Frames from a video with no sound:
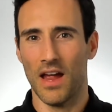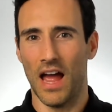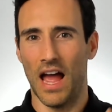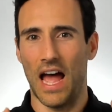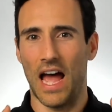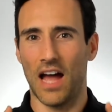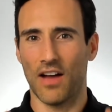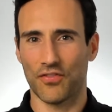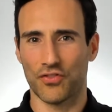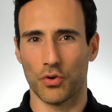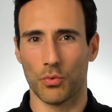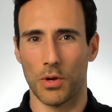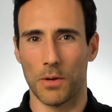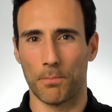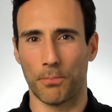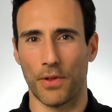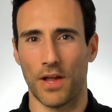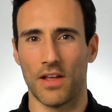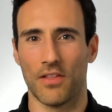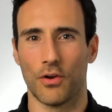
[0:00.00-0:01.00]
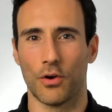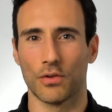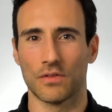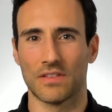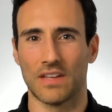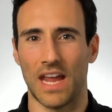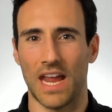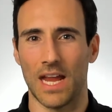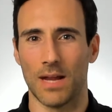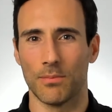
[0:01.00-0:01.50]
After we play those
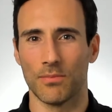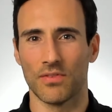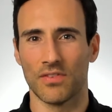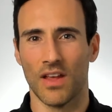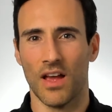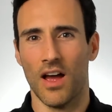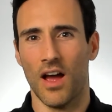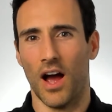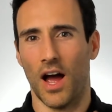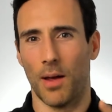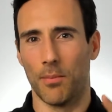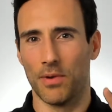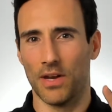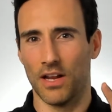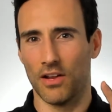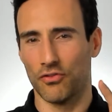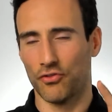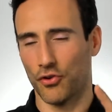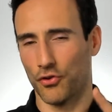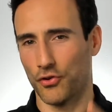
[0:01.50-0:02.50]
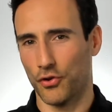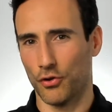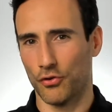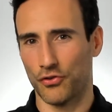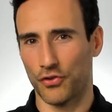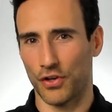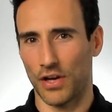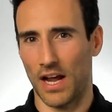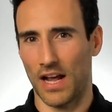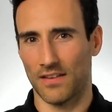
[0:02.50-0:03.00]
games, I'm going to introduce
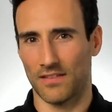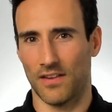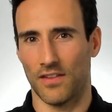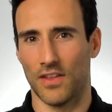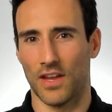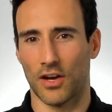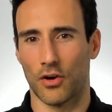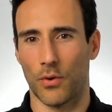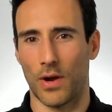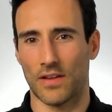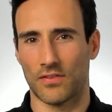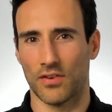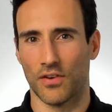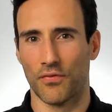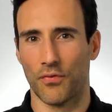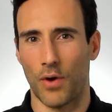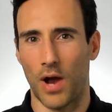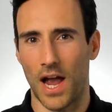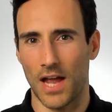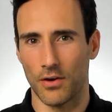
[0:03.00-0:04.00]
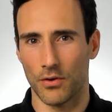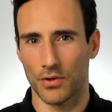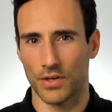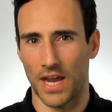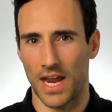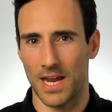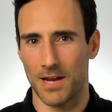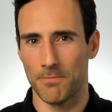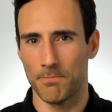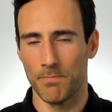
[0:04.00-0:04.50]
you guys to the aggressive rider
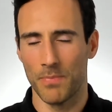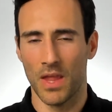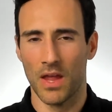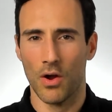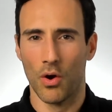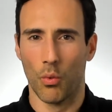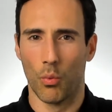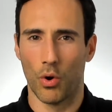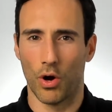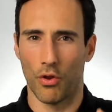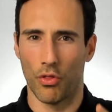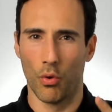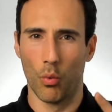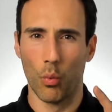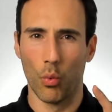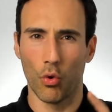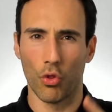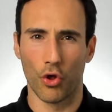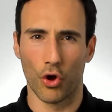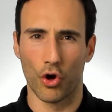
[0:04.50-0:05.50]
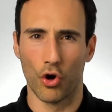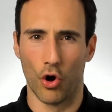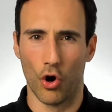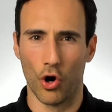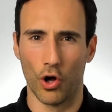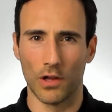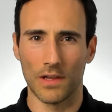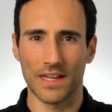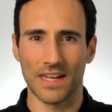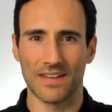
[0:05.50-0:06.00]
game, where the
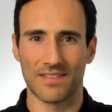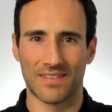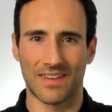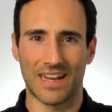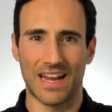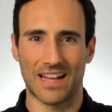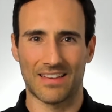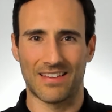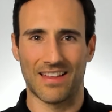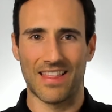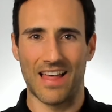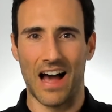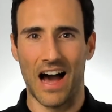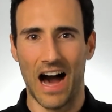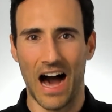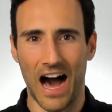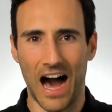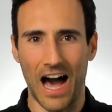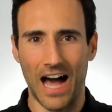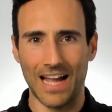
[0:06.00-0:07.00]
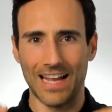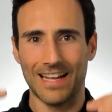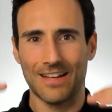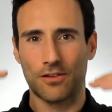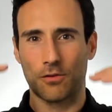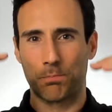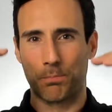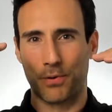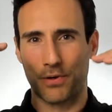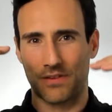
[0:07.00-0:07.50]
goal is to get to the
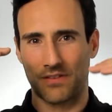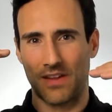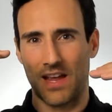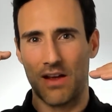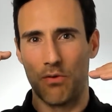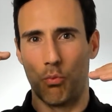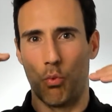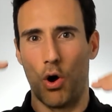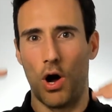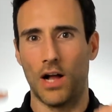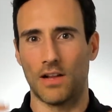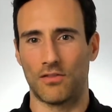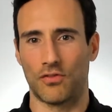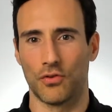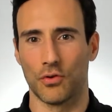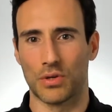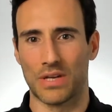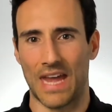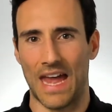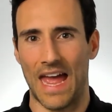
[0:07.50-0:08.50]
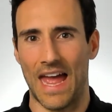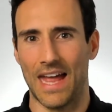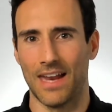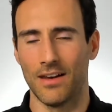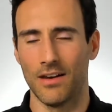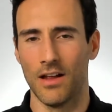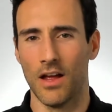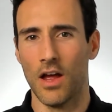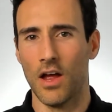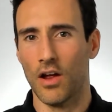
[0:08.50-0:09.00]
highest percent watts you can
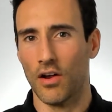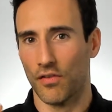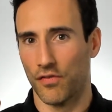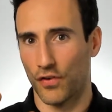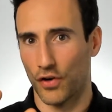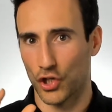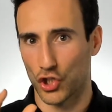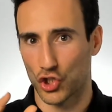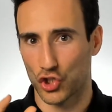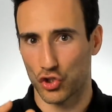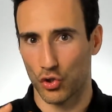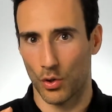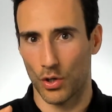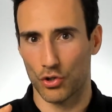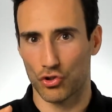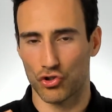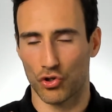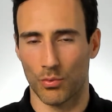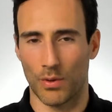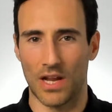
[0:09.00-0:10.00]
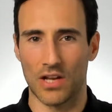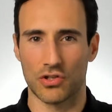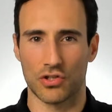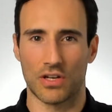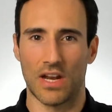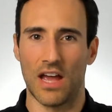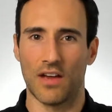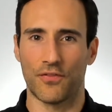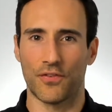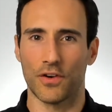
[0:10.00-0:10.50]
for a short duration
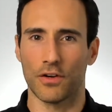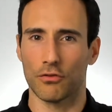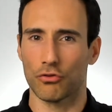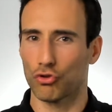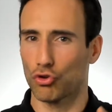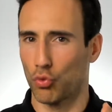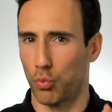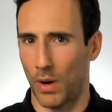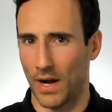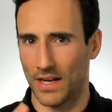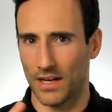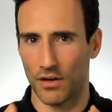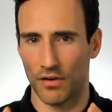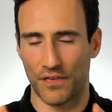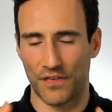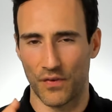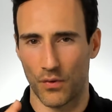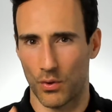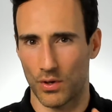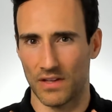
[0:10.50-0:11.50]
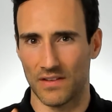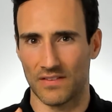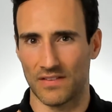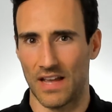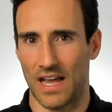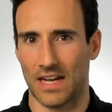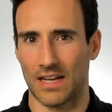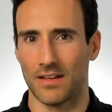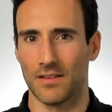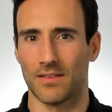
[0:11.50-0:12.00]
effort, 20 to 40
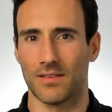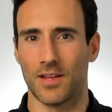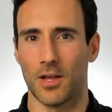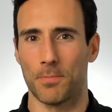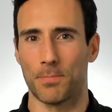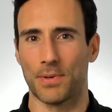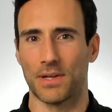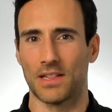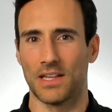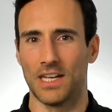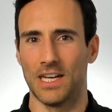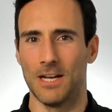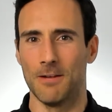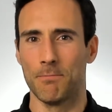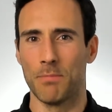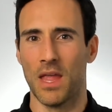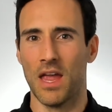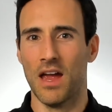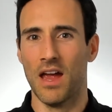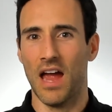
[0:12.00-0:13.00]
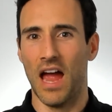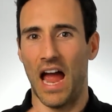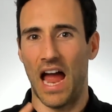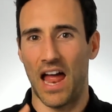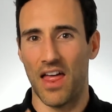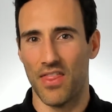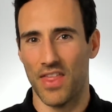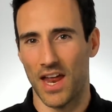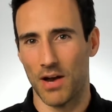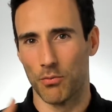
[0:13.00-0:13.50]
seconds typically.
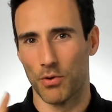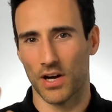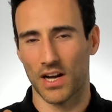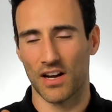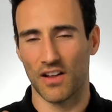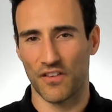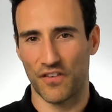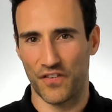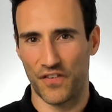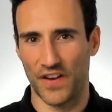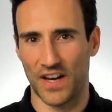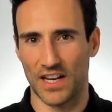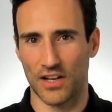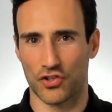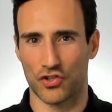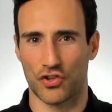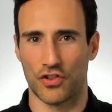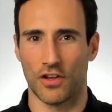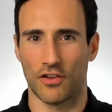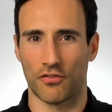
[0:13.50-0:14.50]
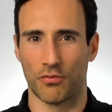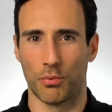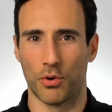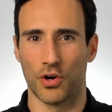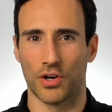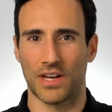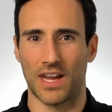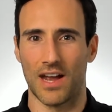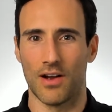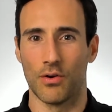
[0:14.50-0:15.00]
And then we're going to finish this
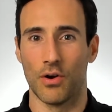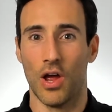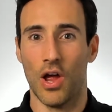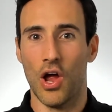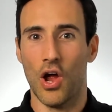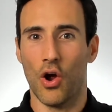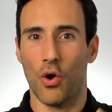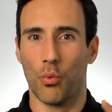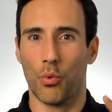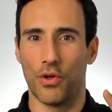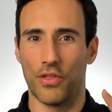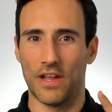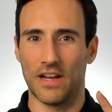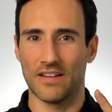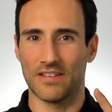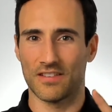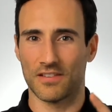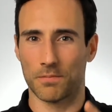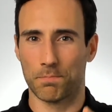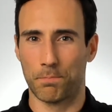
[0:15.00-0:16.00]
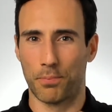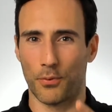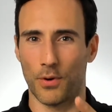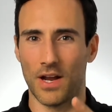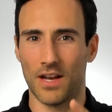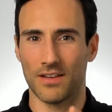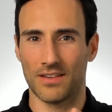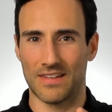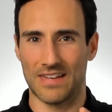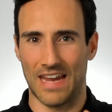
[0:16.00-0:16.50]
workout with a
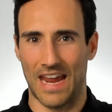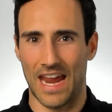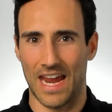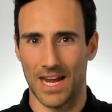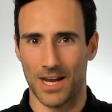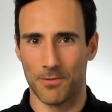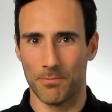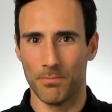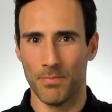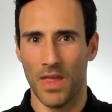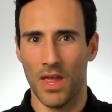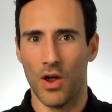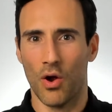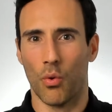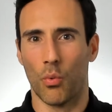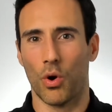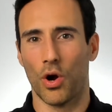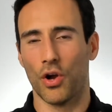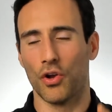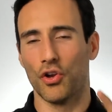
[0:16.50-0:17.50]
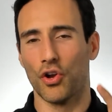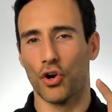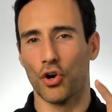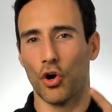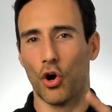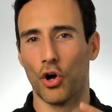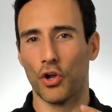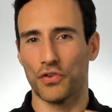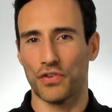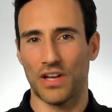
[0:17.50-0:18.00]
sprint game, where your
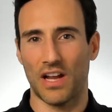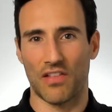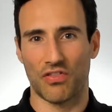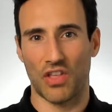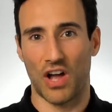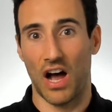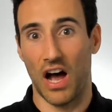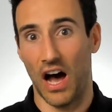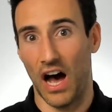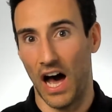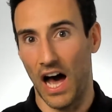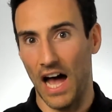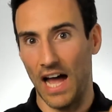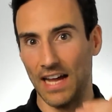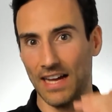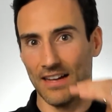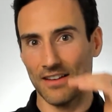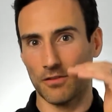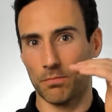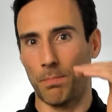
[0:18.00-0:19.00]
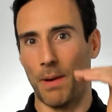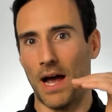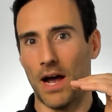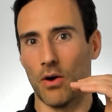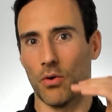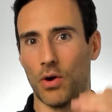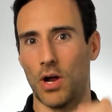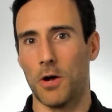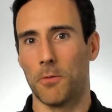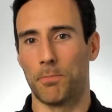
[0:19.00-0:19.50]
goal is to get the highest
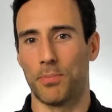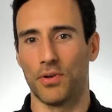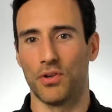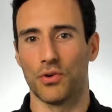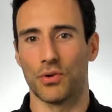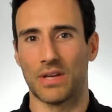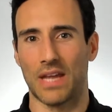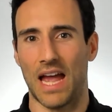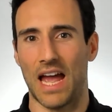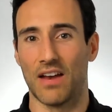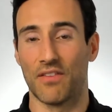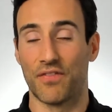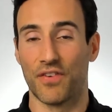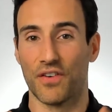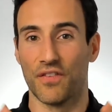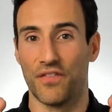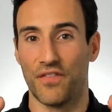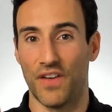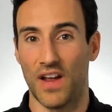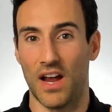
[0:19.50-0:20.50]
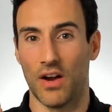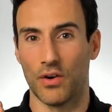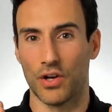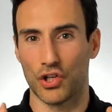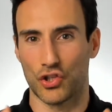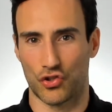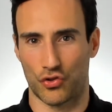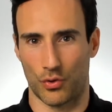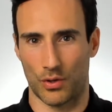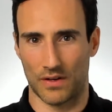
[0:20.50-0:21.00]
power output you can for a very
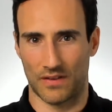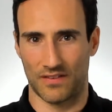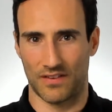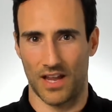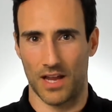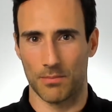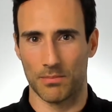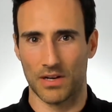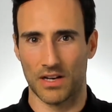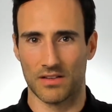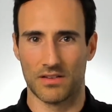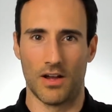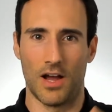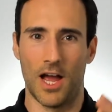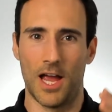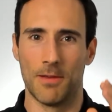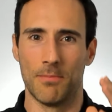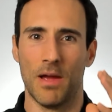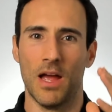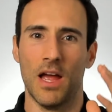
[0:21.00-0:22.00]
short segment of time,